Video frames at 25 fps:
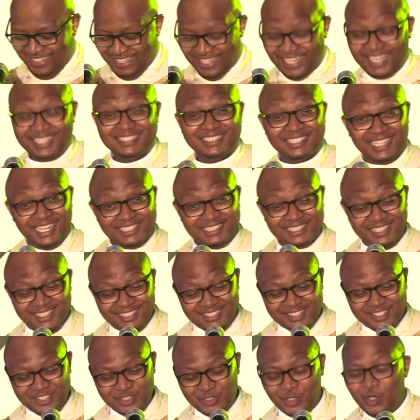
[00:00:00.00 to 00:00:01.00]
Angizazi
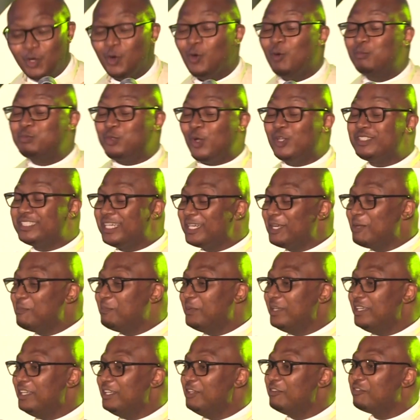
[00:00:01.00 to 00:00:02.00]
lezi nto. Umdonsa
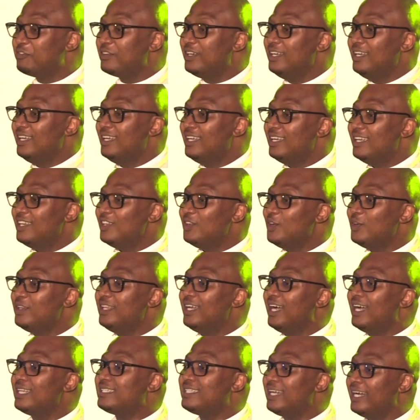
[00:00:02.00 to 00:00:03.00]
ngepinifa. You know,
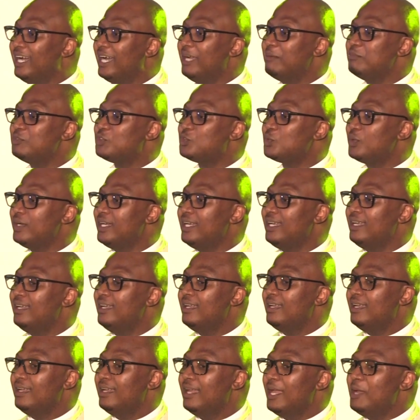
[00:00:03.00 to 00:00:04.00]
there are times where
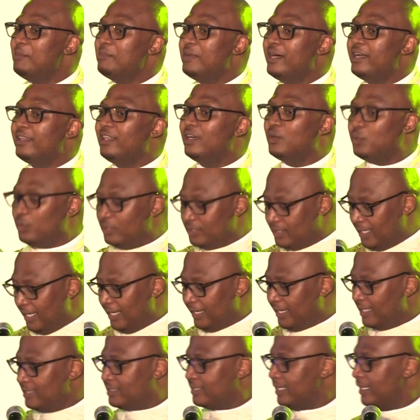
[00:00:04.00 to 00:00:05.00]
a mother will
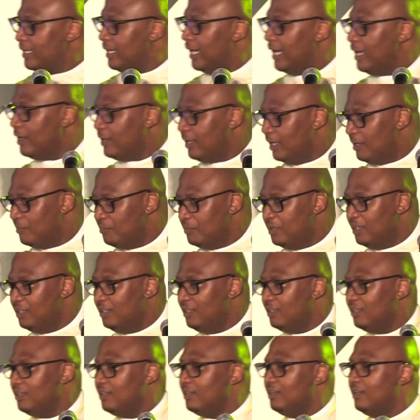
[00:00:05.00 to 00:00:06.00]
take and say, okay,
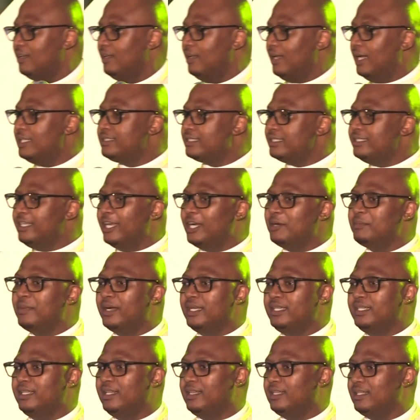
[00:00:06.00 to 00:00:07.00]
me, nansi
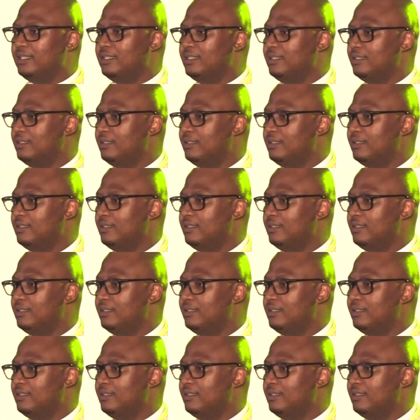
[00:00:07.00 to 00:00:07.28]
inyama idla.